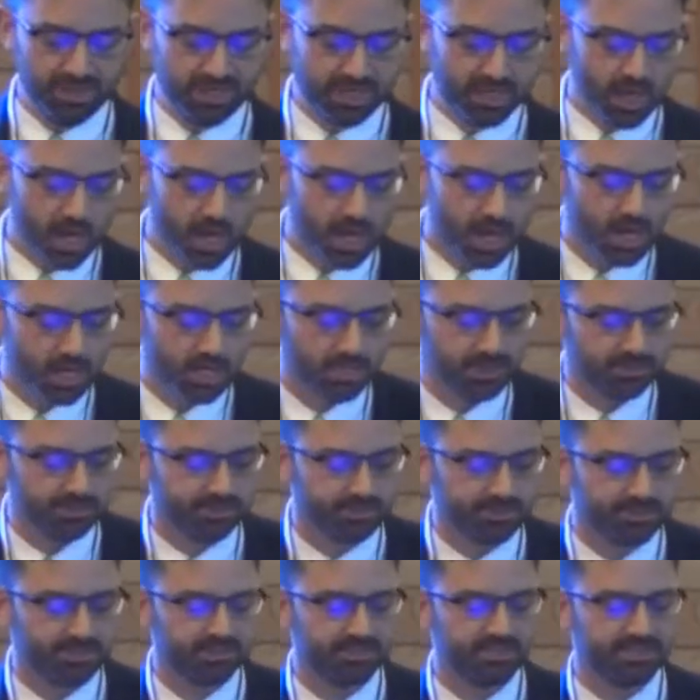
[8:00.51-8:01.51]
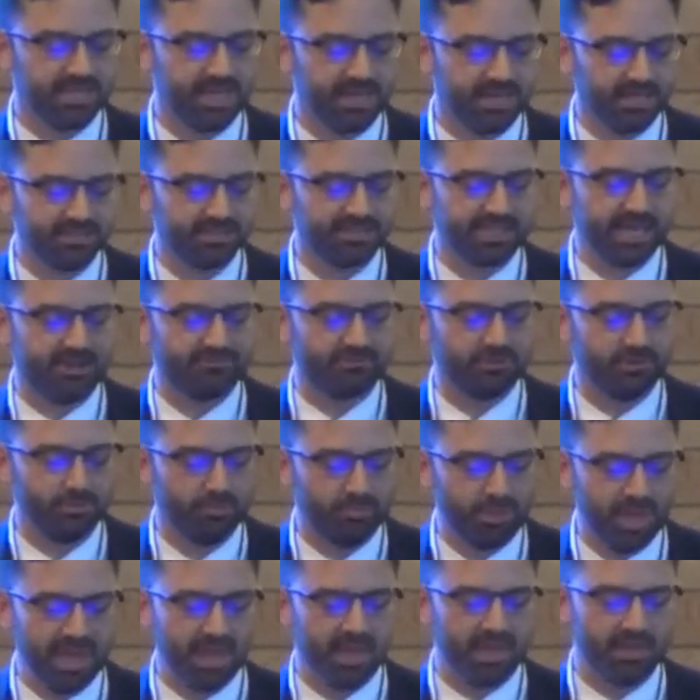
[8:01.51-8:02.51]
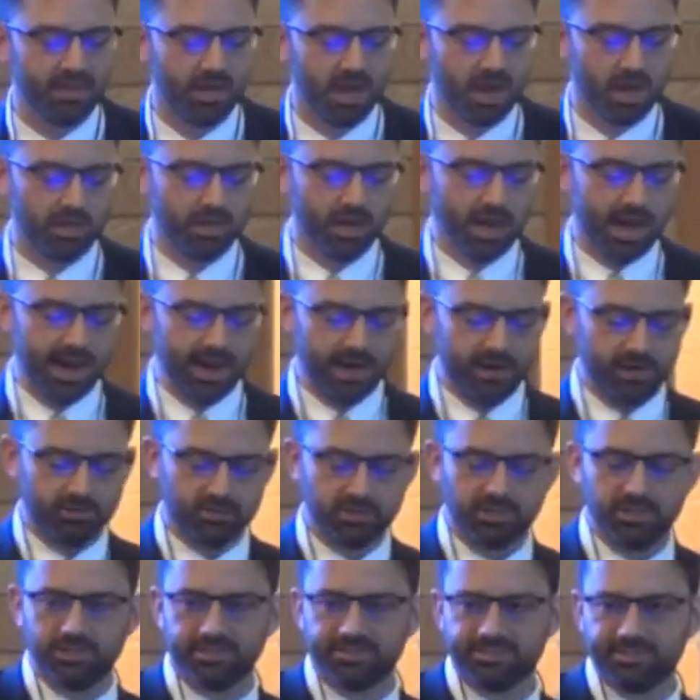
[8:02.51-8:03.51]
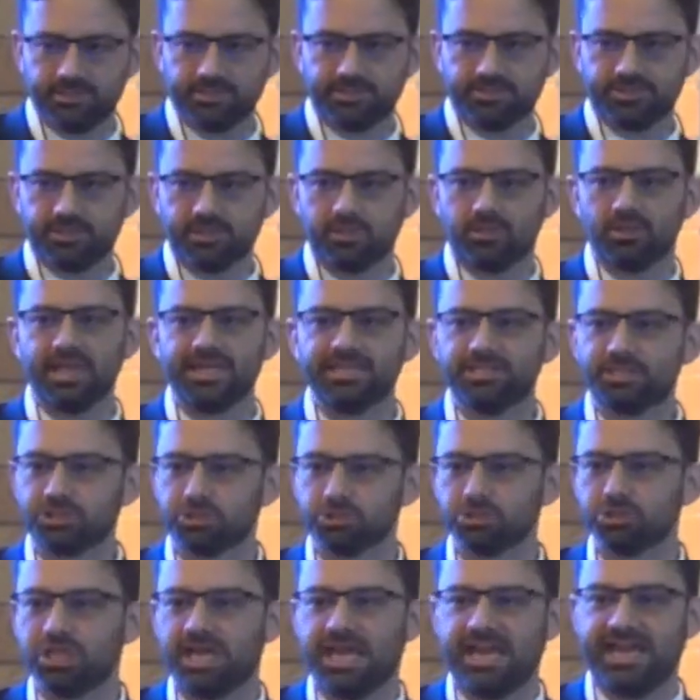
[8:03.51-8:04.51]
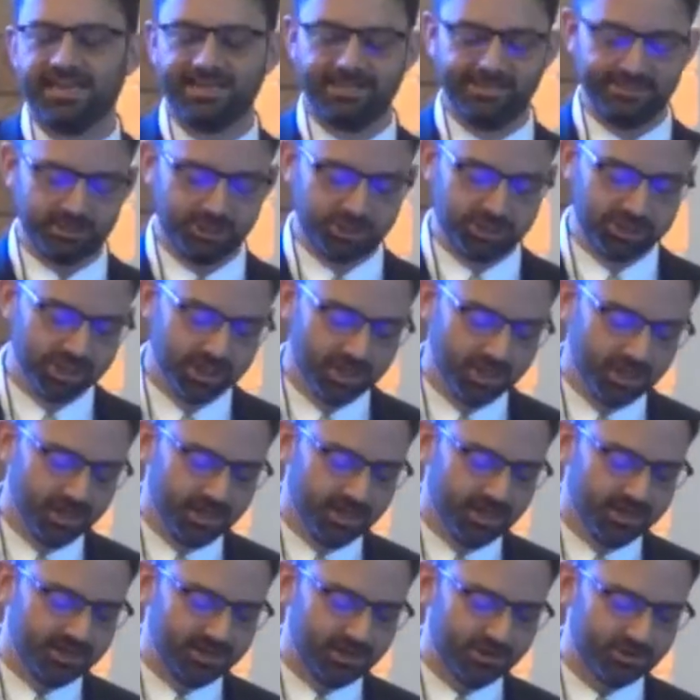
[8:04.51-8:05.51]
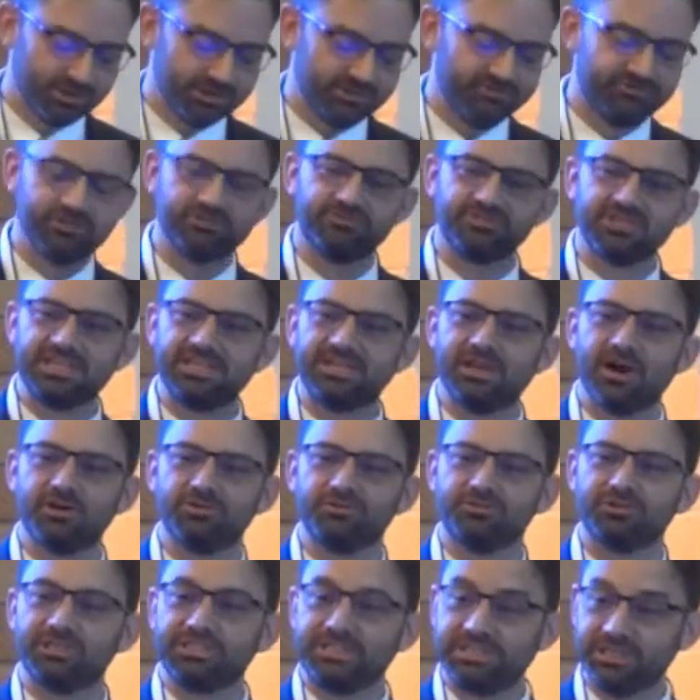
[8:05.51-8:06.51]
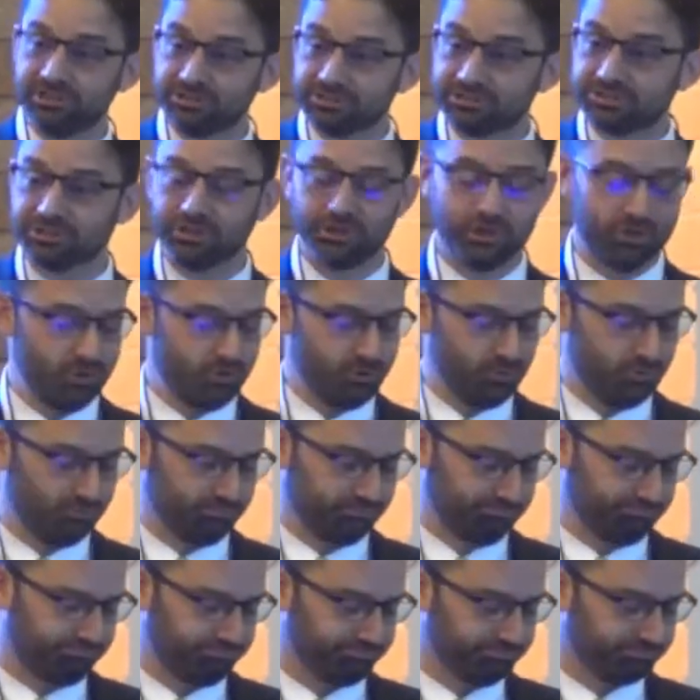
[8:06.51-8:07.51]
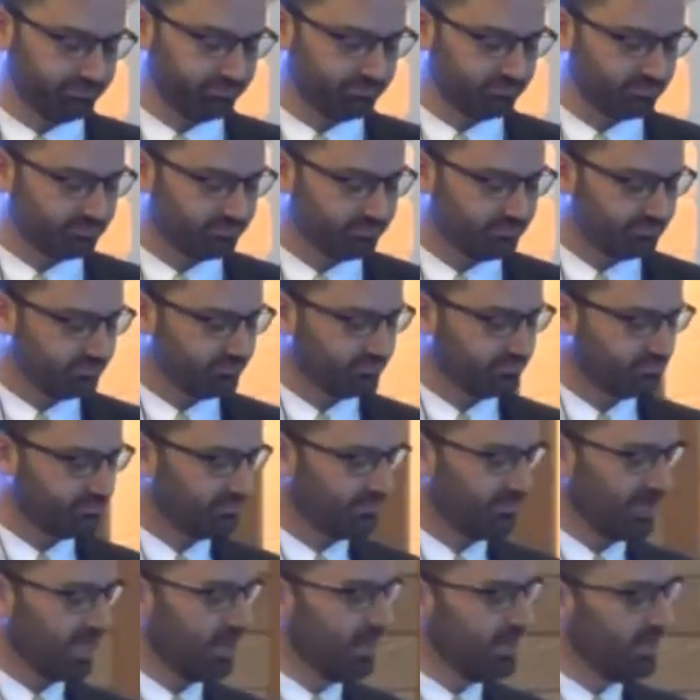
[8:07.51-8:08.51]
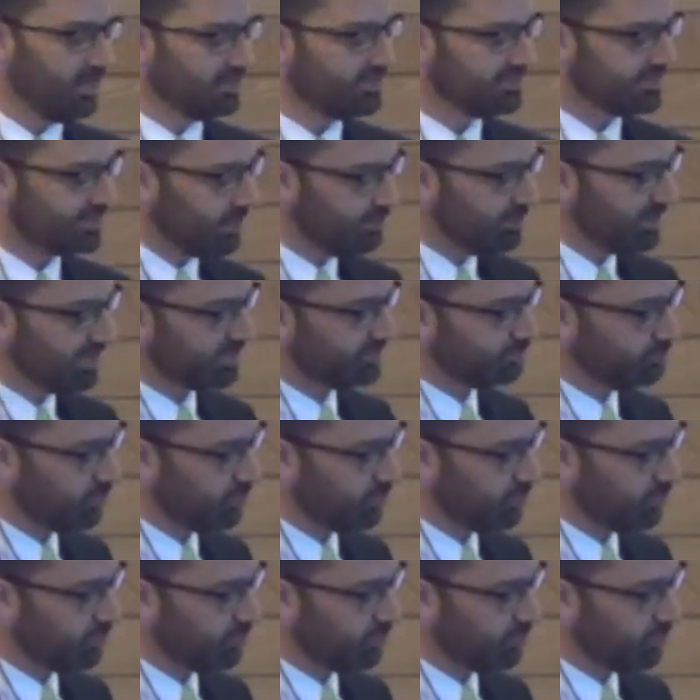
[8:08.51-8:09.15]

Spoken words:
because snakes haven't been on Ireland since the glacial age, nearly 1,500 years ago. Some